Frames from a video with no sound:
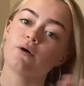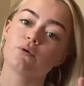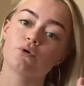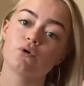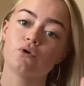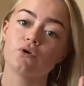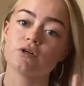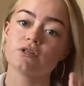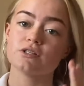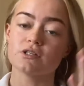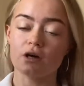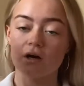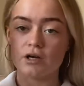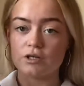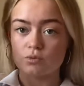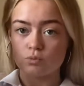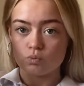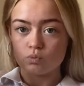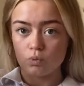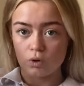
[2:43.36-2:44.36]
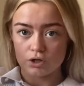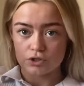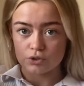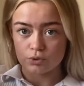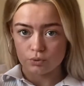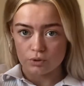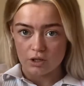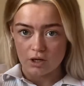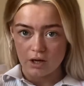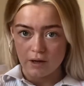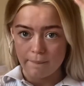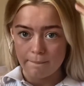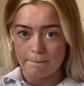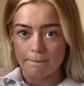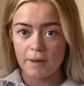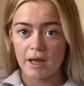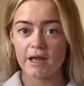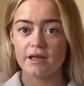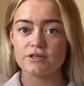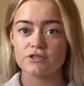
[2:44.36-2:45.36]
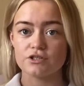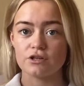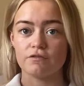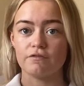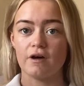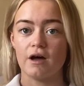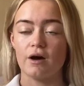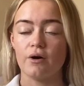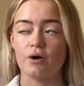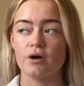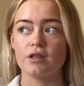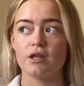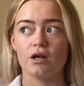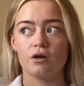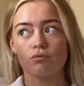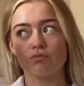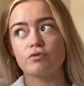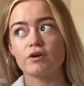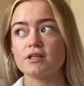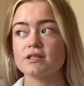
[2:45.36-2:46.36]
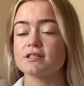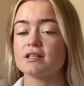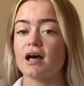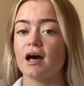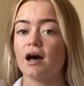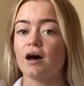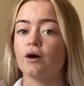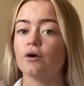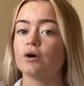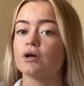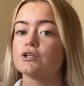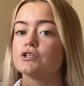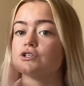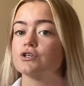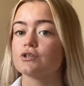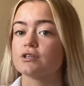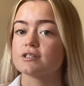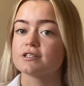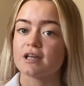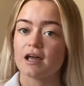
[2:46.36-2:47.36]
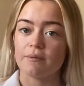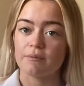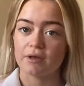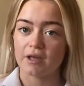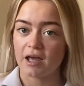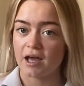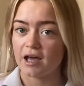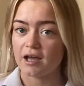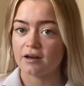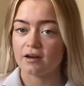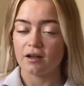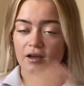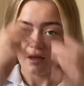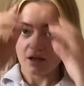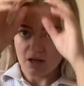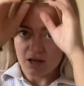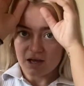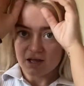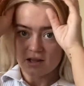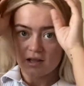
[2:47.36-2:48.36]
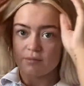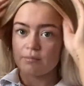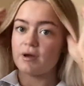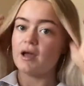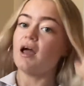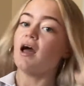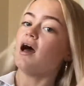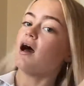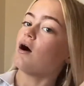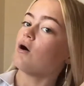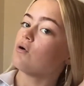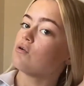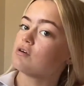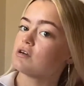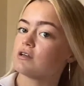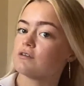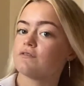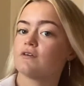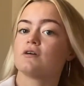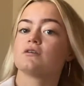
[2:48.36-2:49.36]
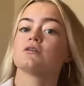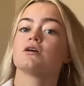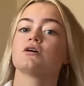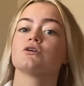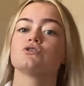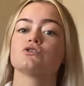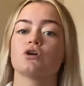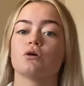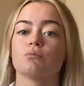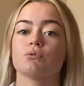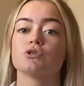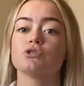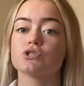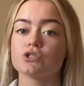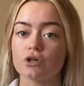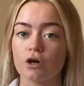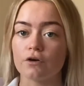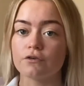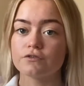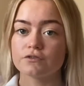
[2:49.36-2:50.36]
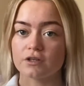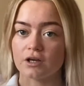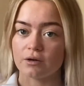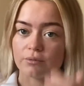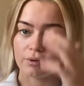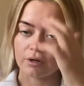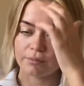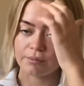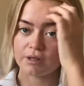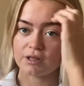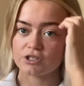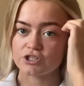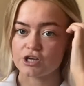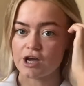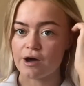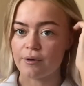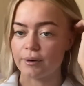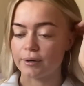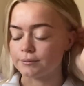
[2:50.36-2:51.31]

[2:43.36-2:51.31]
coin size, wash all the like main stuff out, and then I'll rinse that out and do the same again. And then my hair already feels like so much softer when I'm in the shower.